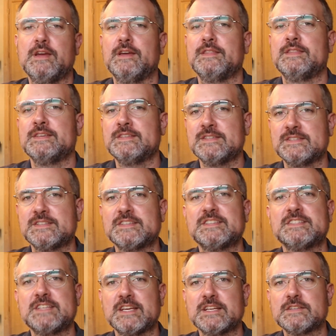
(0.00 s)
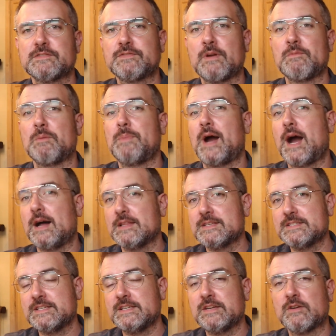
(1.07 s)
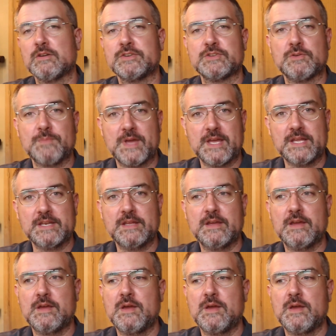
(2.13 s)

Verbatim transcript: This is distinct from a policy or a domain